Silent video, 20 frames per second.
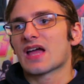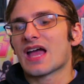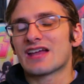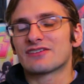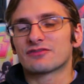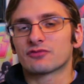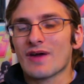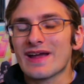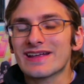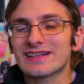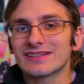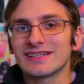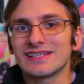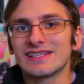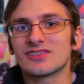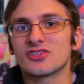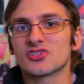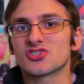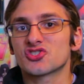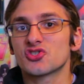And
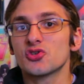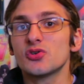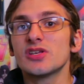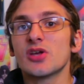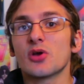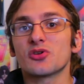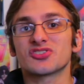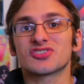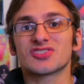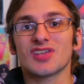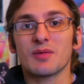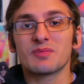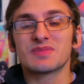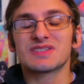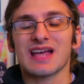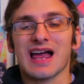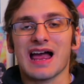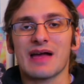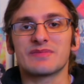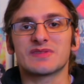frankly, the studios
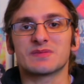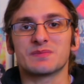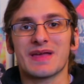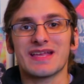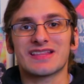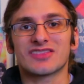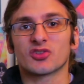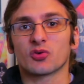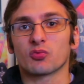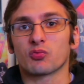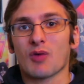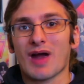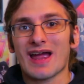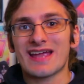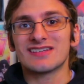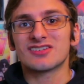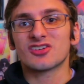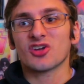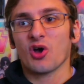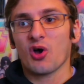sometimes make the
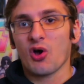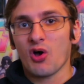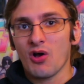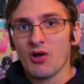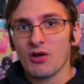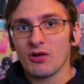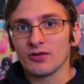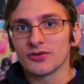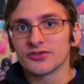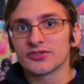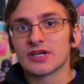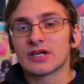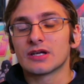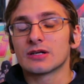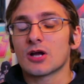right calls.